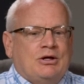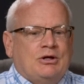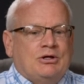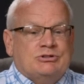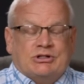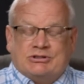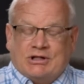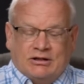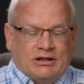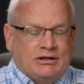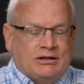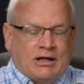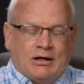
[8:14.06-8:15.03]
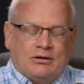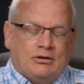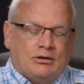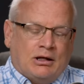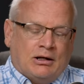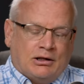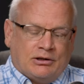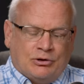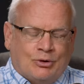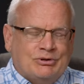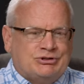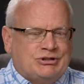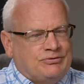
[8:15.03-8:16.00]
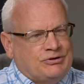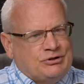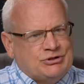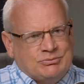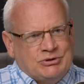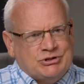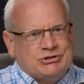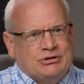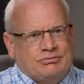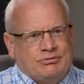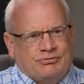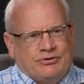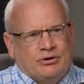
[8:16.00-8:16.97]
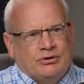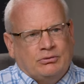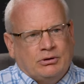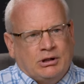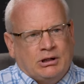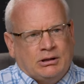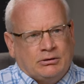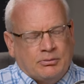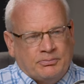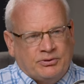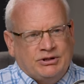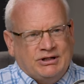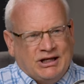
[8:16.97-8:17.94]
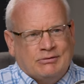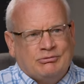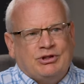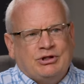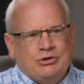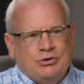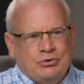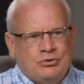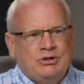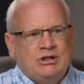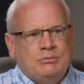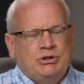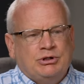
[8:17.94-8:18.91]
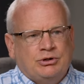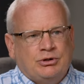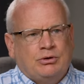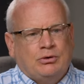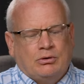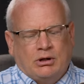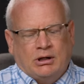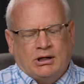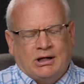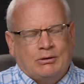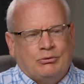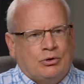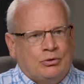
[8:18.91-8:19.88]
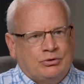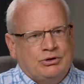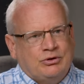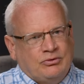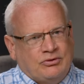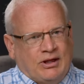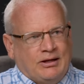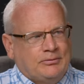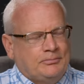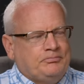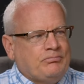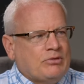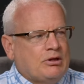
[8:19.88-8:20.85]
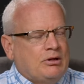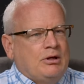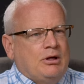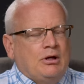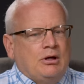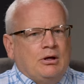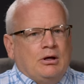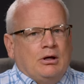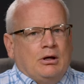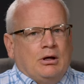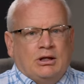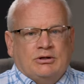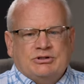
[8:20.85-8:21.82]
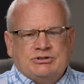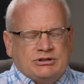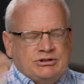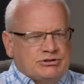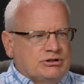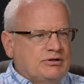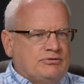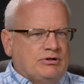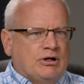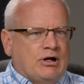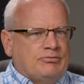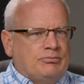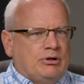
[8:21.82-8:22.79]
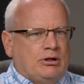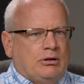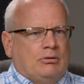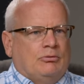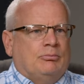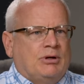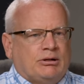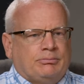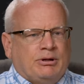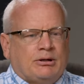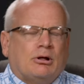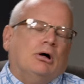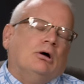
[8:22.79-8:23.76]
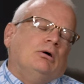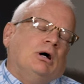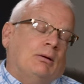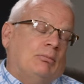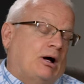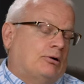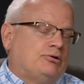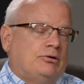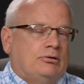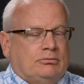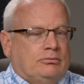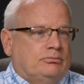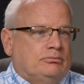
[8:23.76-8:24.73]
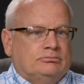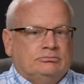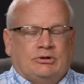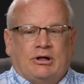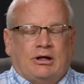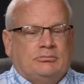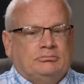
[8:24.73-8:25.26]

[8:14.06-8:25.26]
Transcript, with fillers: So I said, I lay it down and, and I call myself into this ministry to fulfill and complete everything you need me to do, and I will only do that. And this thing just lifted off me. I went back to bed, I'm out. Okay?